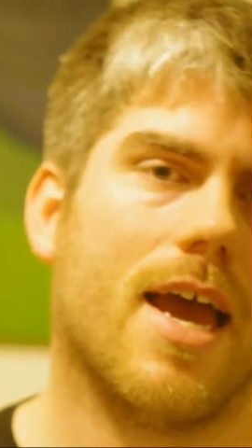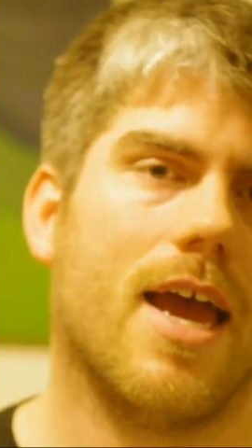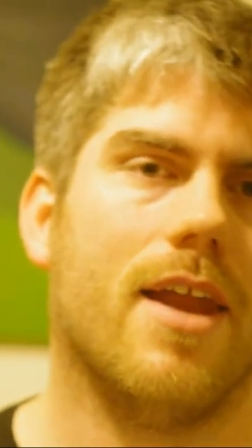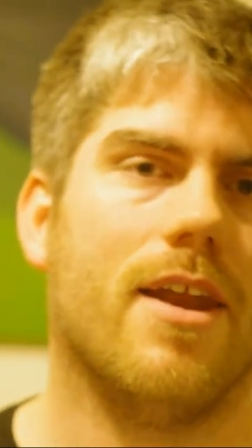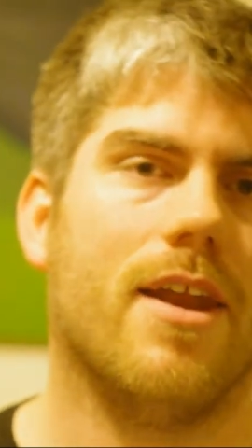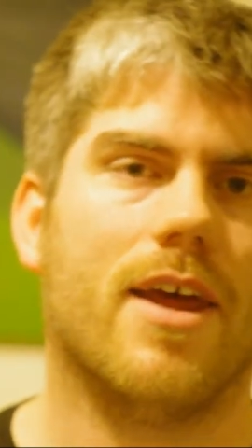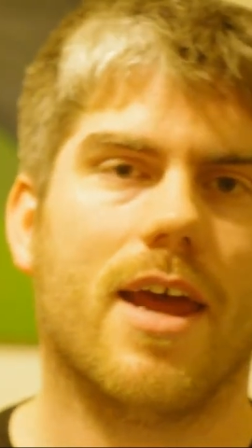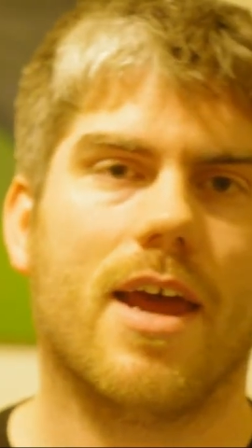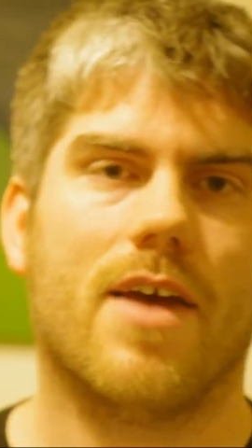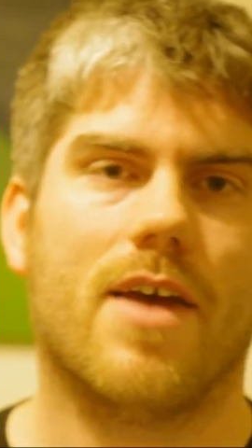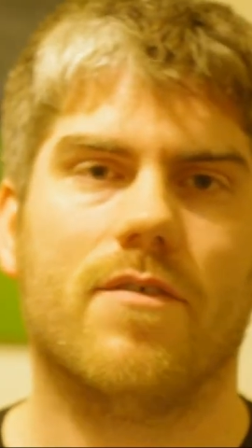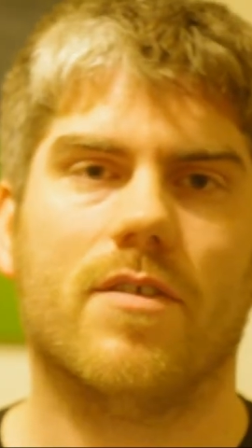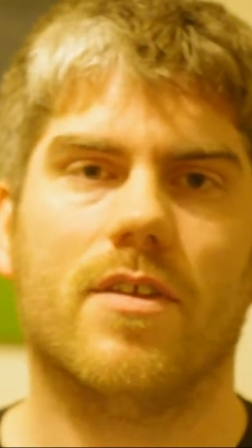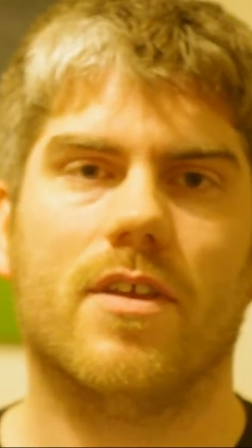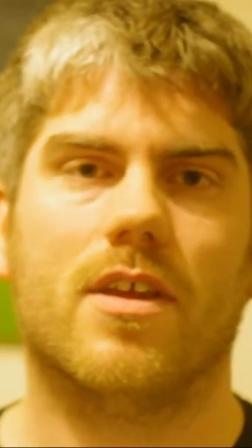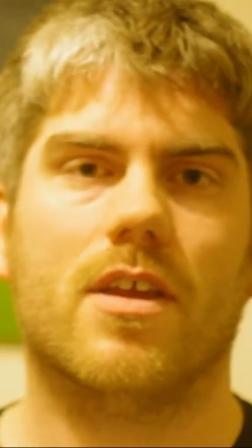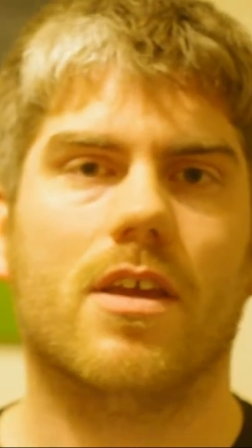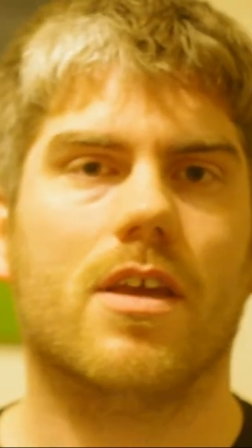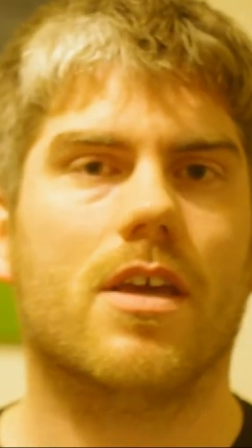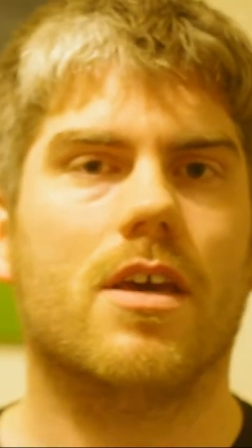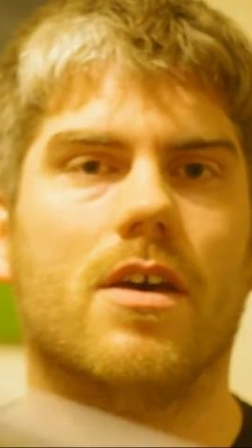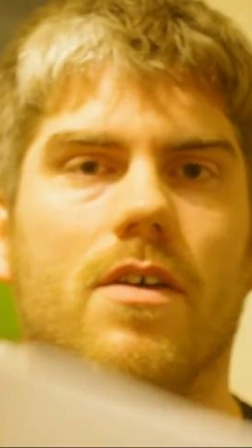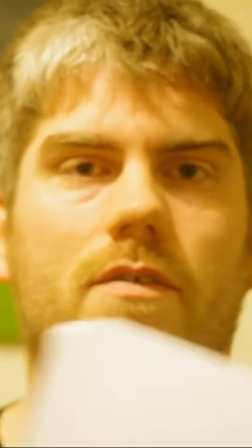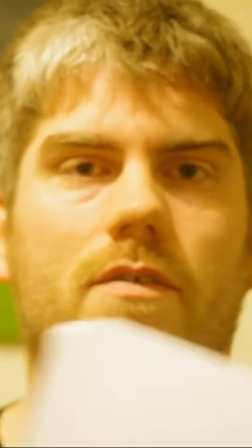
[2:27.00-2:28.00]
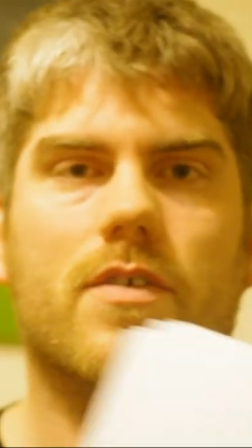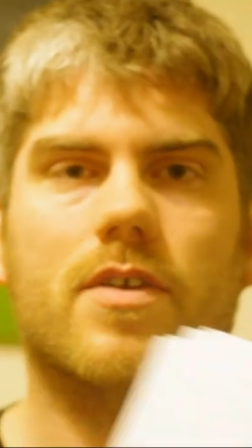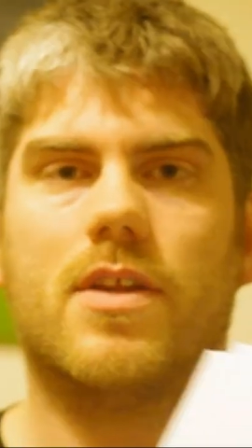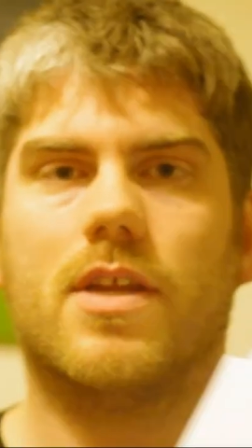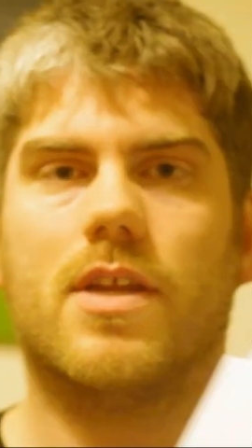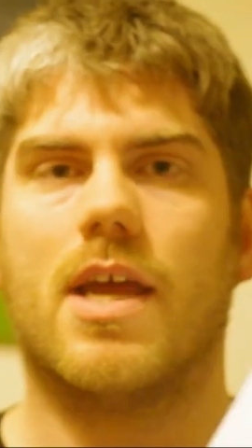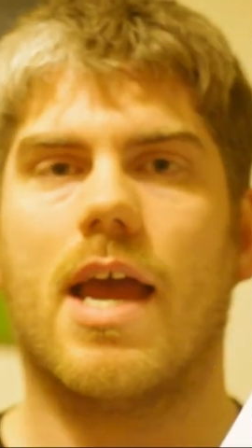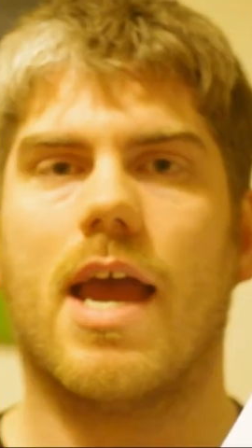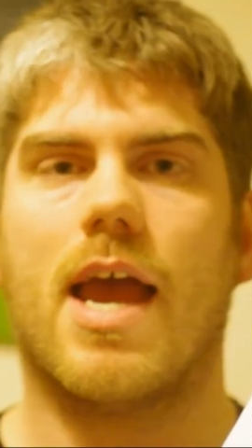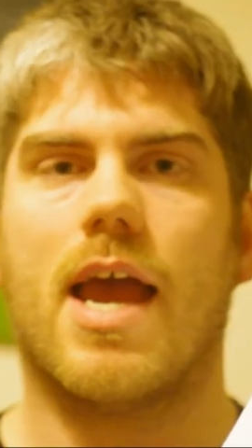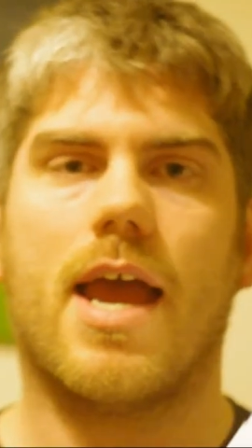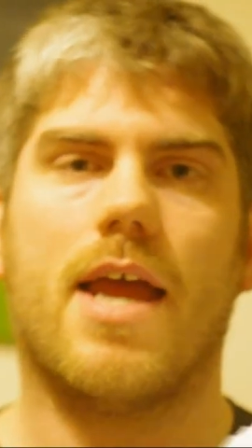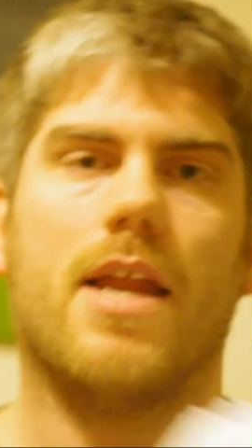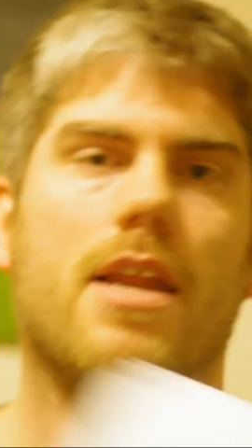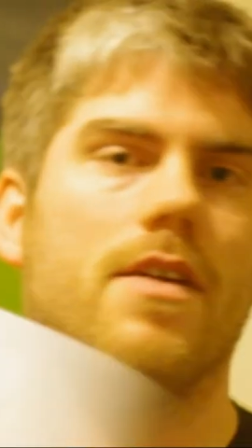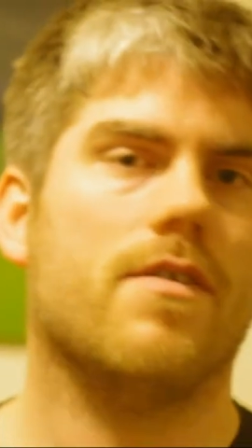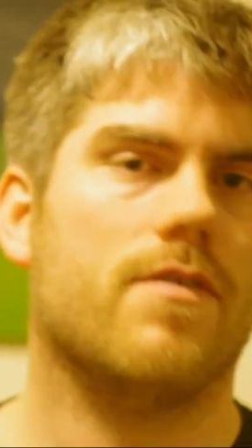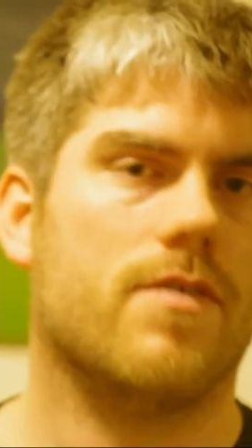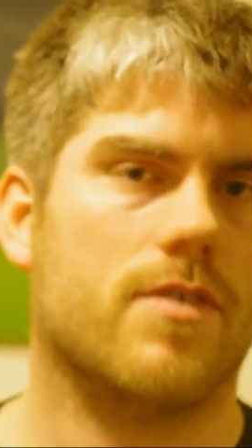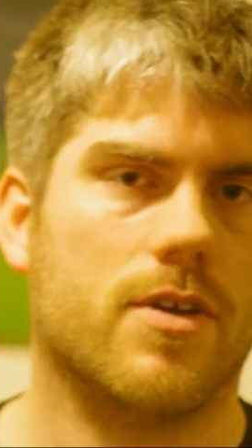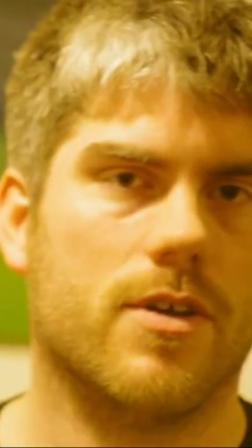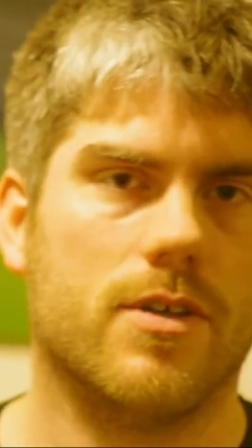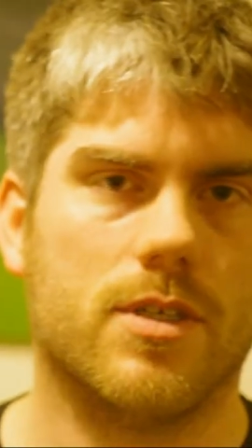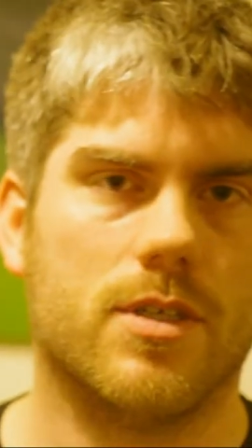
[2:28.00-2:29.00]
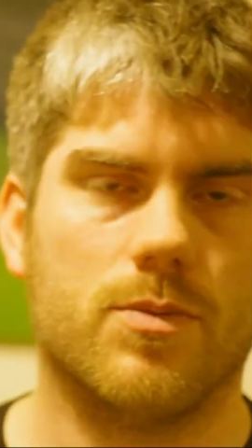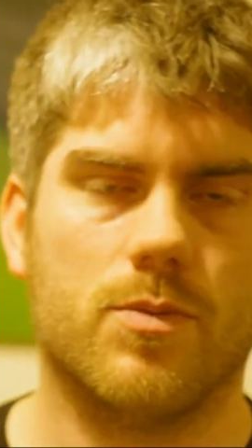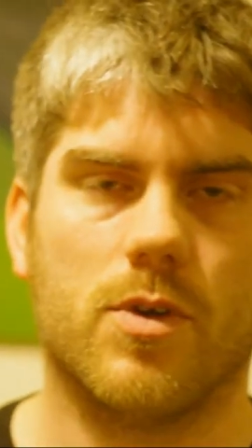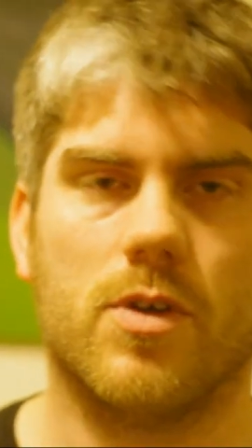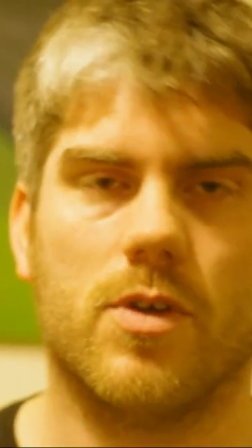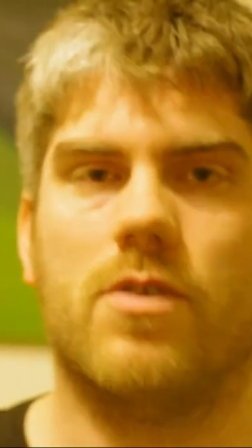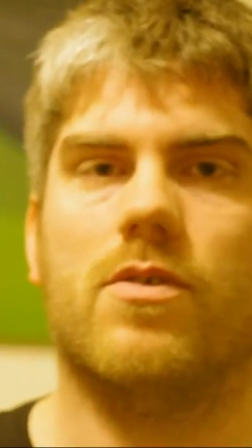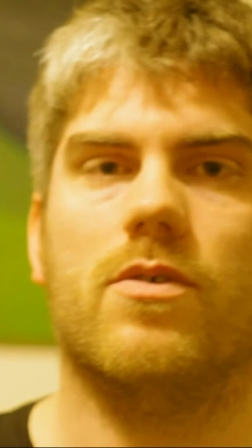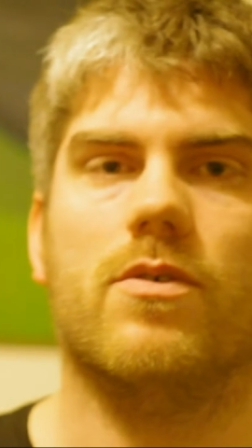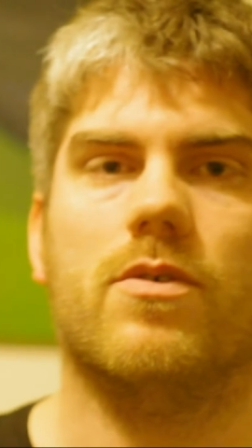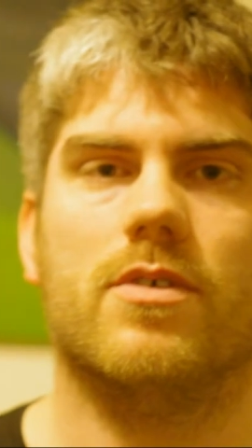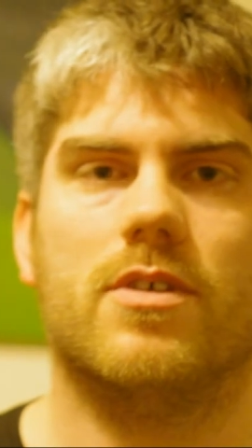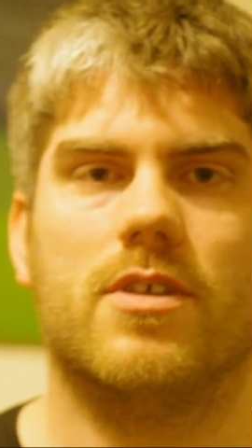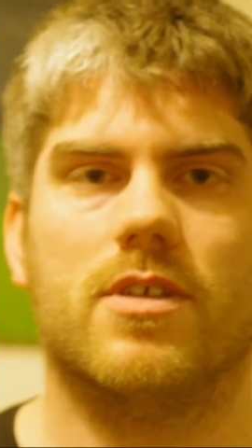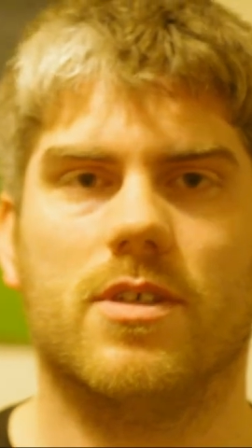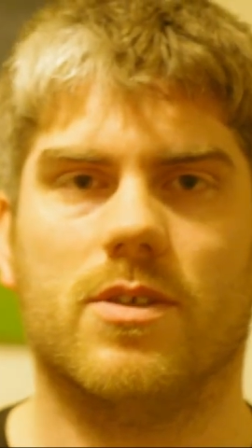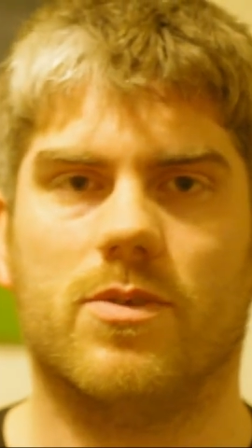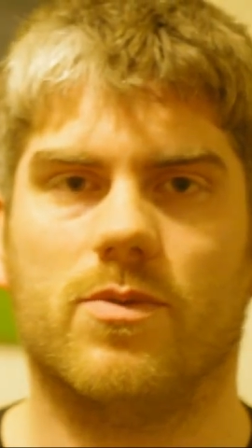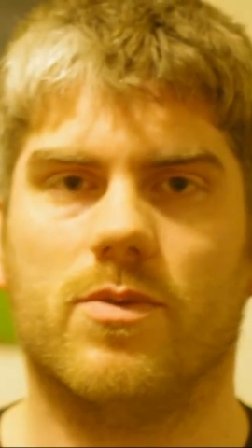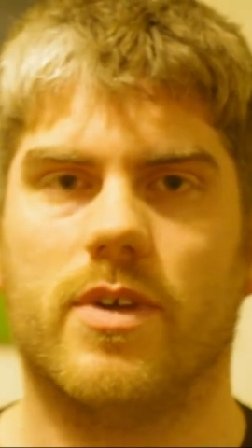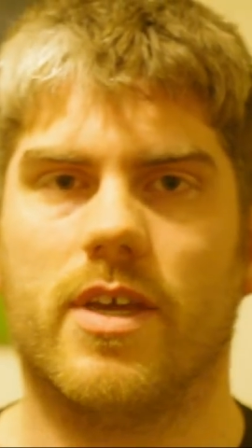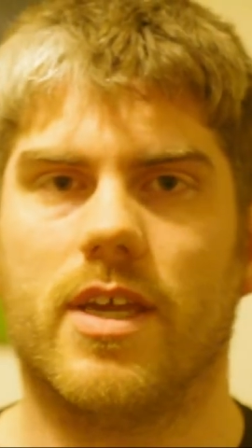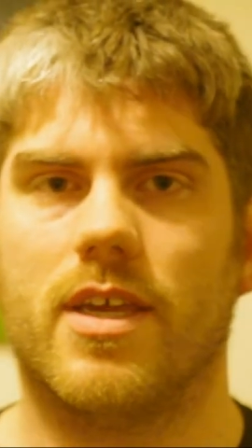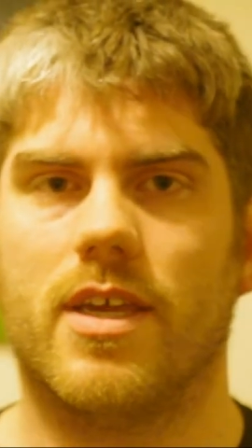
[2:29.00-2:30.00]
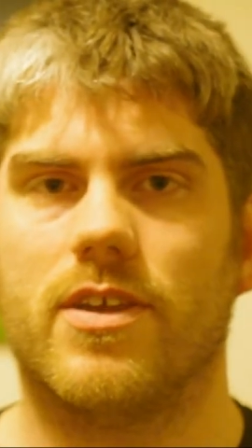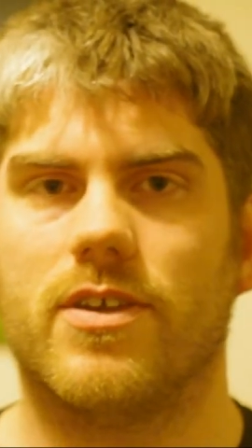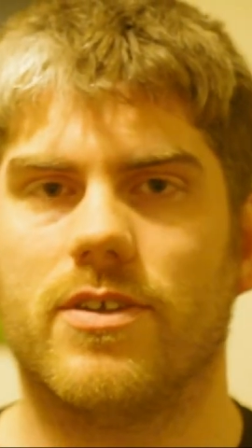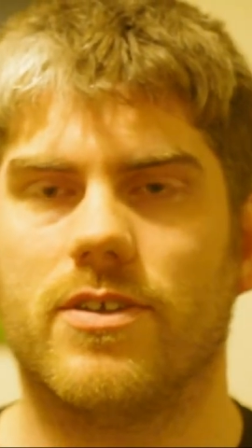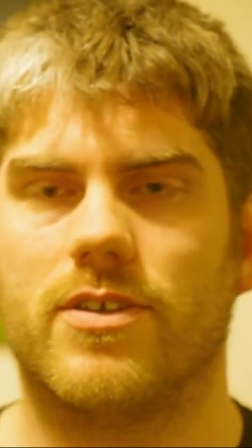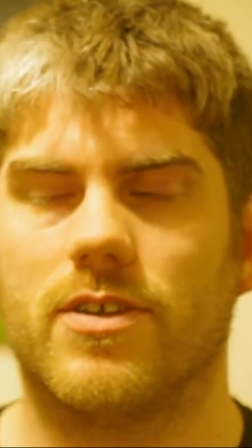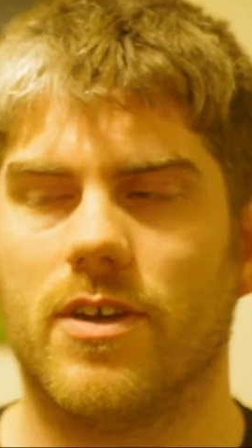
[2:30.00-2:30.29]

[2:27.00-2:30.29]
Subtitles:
And I haven't covered any of those in my thoughts this week.